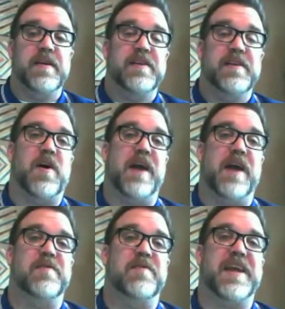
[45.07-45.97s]
I
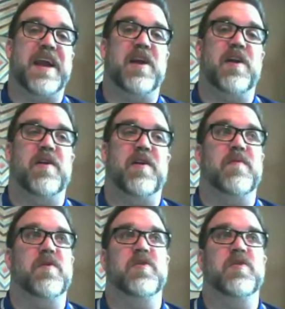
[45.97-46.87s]
don't
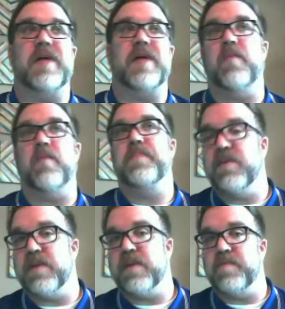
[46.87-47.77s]
care how big
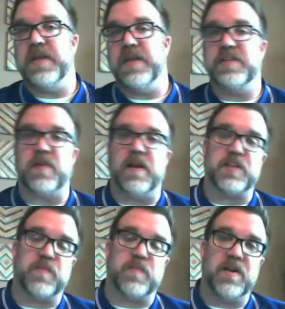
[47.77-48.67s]
your company is or how
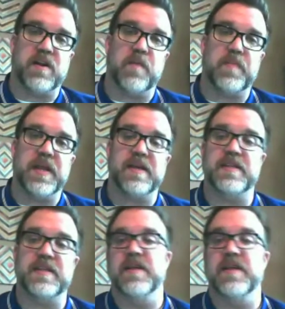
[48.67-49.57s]
small your company
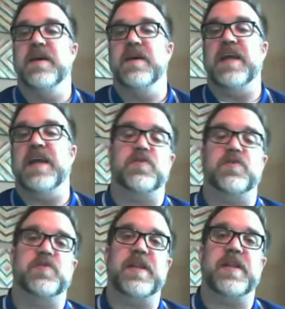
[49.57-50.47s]
is, a
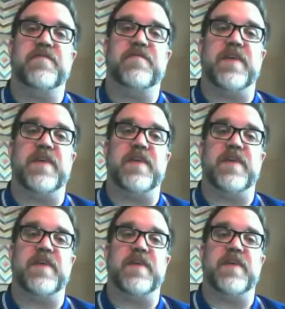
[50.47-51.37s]
social media
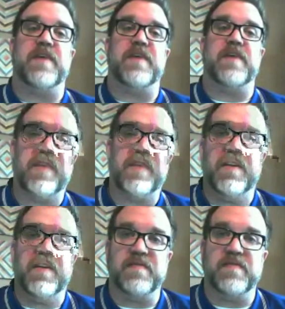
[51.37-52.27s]
on the
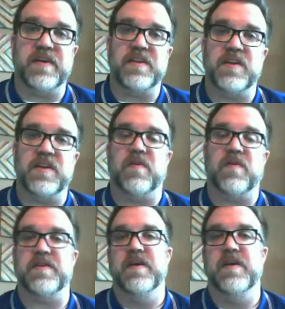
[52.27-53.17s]
severity of it,
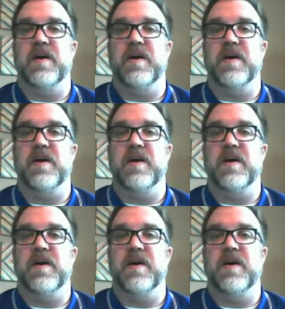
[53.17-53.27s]
and